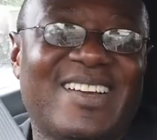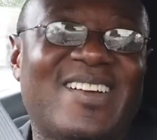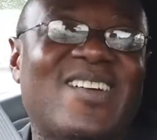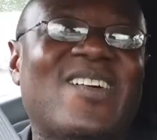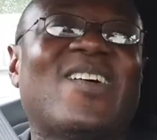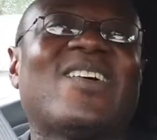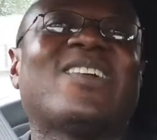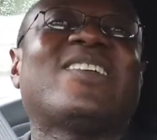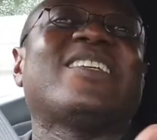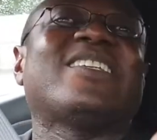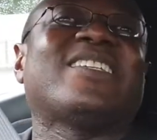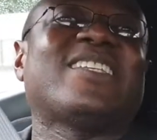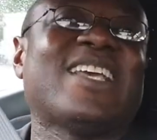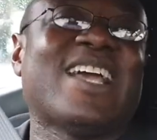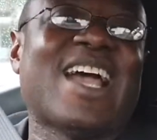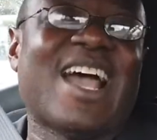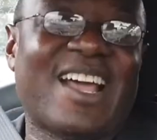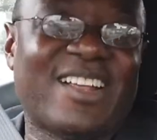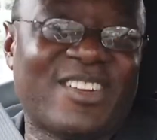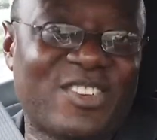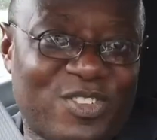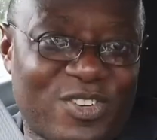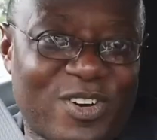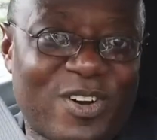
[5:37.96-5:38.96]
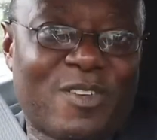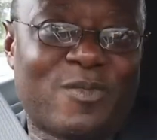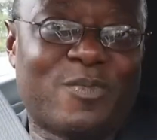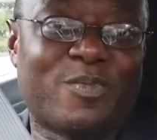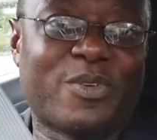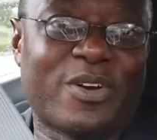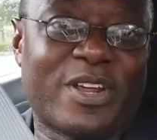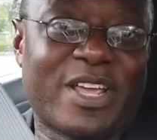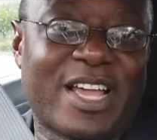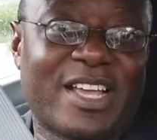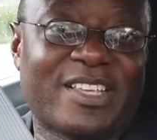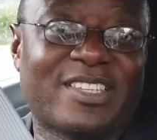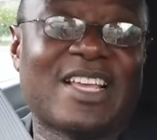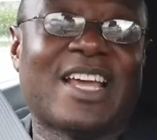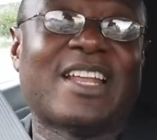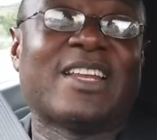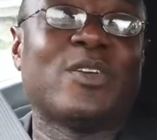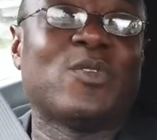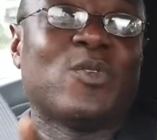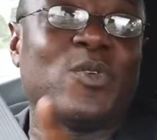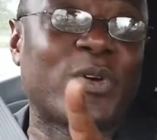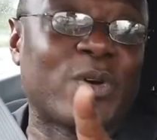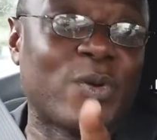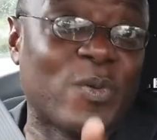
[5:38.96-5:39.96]
God is the answer of prayers
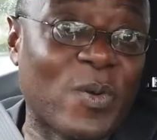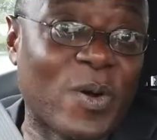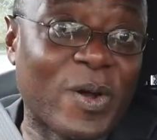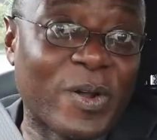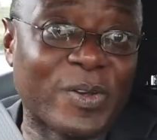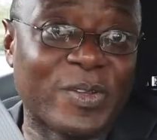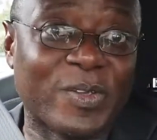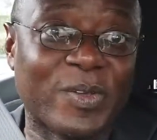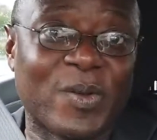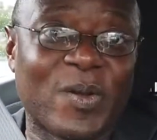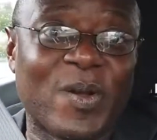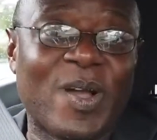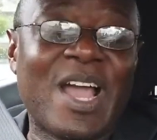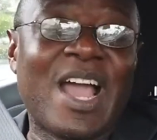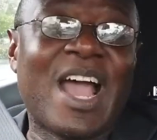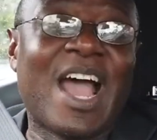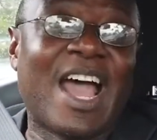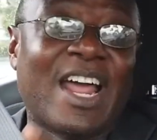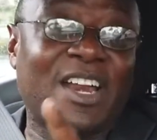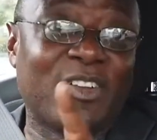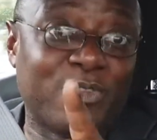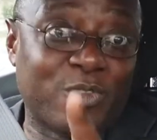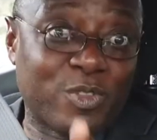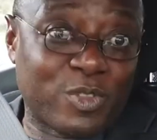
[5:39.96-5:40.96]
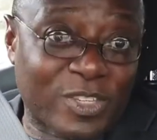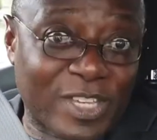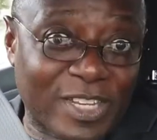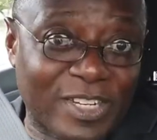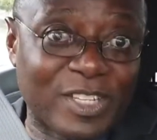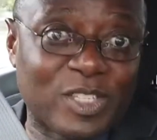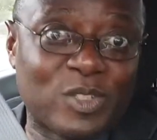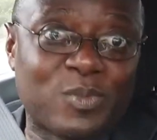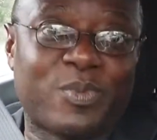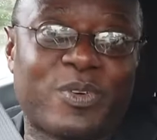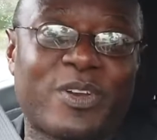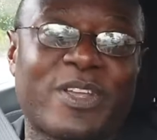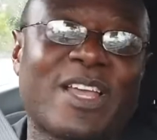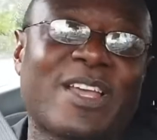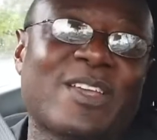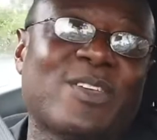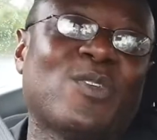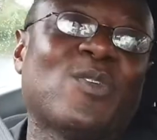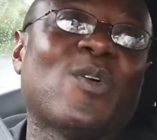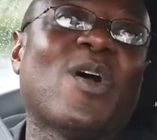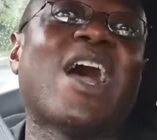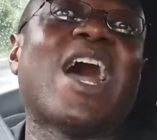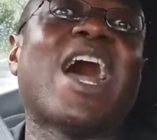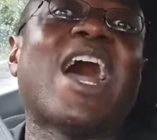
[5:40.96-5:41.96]
and he will reward you. And if you say this prayer,
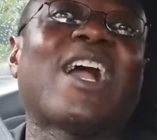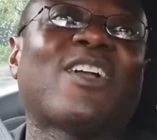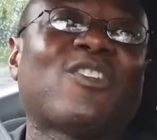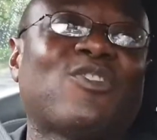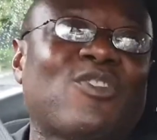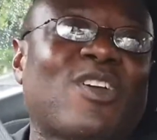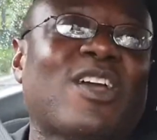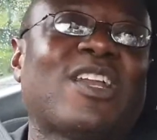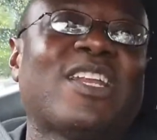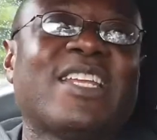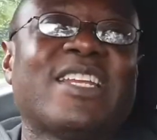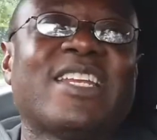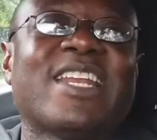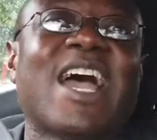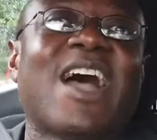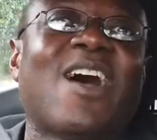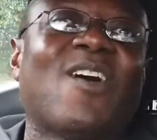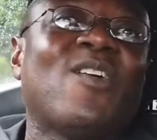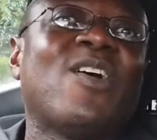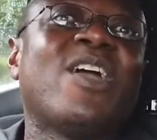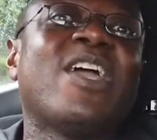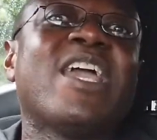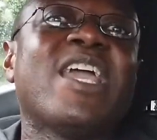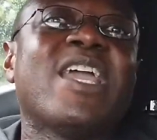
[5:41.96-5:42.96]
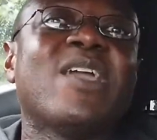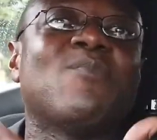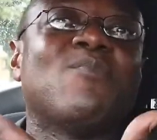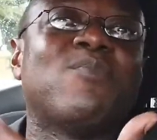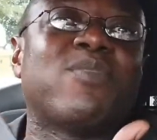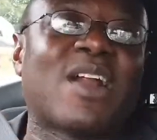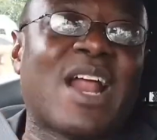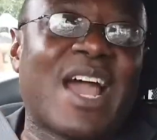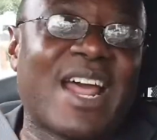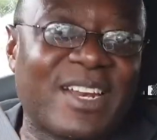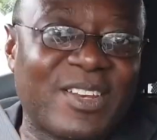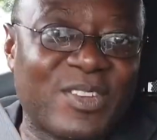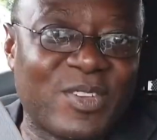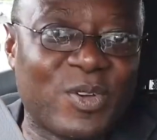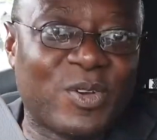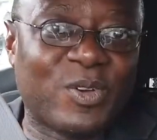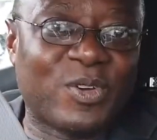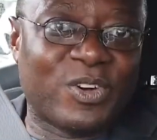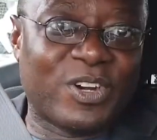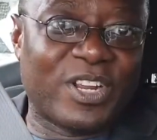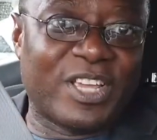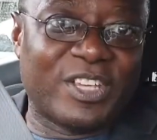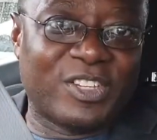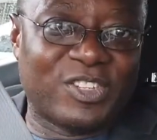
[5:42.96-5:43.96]
you are actually now a brand new
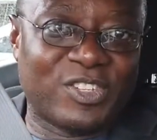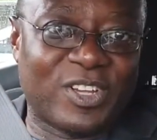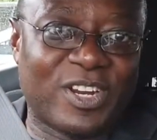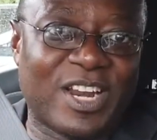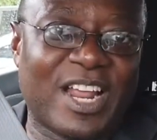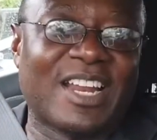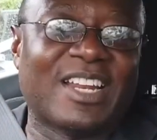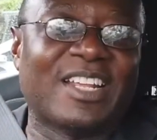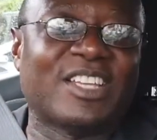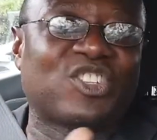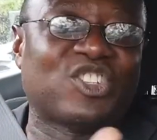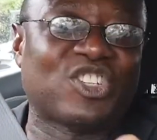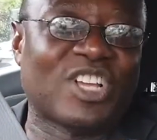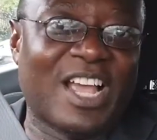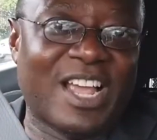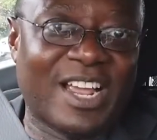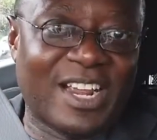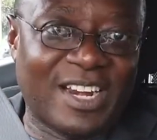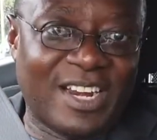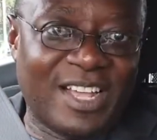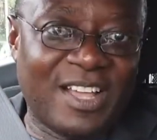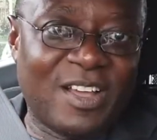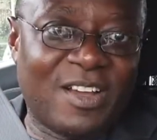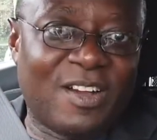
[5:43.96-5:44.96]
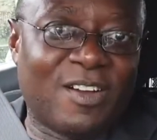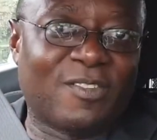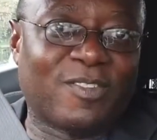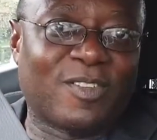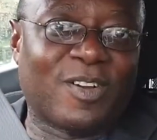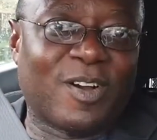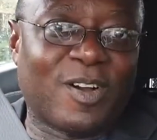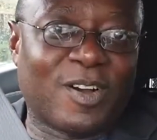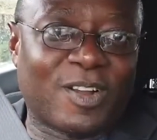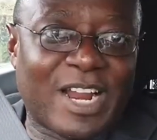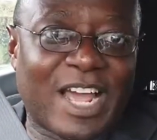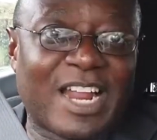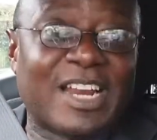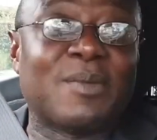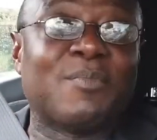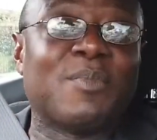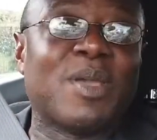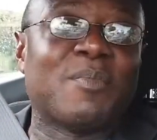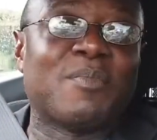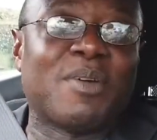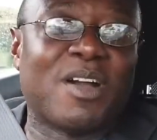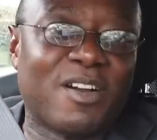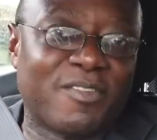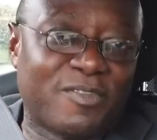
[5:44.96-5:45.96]
creation and a child of God and a
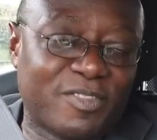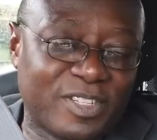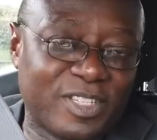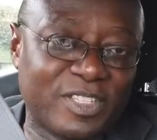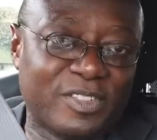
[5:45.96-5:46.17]
member of